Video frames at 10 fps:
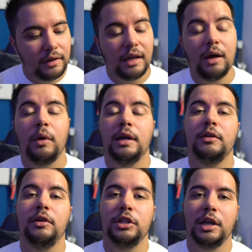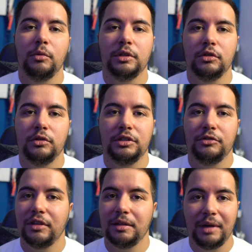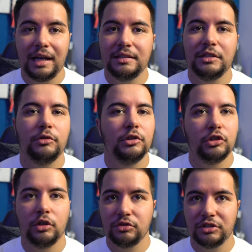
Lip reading: I wanted to share with you this feedback, this result,